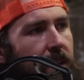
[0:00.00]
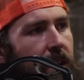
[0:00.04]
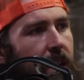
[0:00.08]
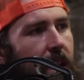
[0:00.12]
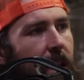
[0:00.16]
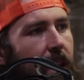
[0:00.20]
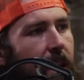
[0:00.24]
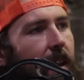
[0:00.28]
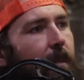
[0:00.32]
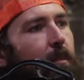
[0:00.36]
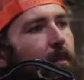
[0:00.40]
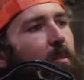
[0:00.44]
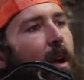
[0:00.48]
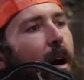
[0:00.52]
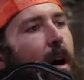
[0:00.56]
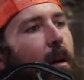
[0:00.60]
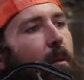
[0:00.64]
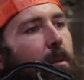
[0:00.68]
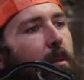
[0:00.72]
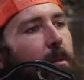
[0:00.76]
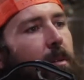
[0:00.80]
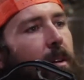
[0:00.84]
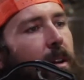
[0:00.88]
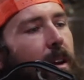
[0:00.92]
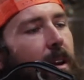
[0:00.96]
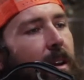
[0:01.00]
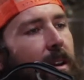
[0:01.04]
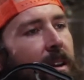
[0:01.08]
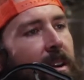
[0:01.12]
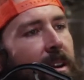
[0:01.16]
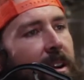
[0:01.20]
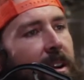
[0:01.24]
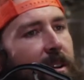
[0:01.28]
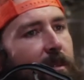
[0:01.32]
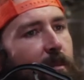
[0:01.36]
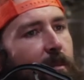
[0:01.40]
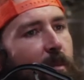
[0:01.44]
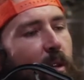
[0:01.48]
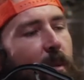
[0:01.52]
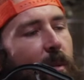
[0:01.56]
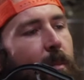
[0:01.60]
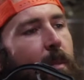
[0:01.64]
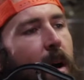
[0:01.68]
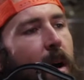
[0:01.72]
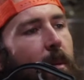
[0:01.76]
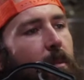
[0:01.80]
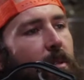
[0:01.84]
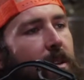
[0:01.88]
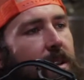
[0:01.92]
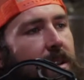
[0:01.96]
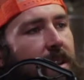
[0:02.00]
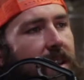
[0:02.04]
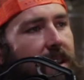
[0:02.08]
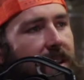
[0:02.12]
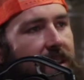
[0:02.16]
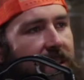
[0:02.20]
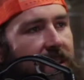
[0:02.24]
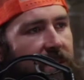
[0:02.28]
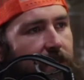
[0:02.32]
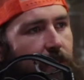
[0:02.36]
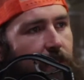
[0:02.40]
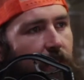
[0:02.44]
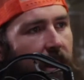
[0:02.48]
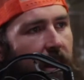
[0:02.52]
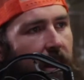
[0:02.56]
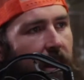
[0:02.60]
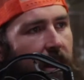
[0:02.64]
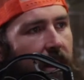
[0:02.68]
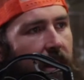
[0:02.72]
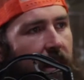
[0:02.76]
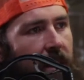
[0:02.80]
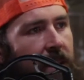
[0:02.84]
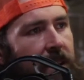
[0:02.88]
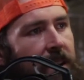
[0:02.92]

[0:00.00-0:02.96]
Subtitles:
and probably more publicly displayed,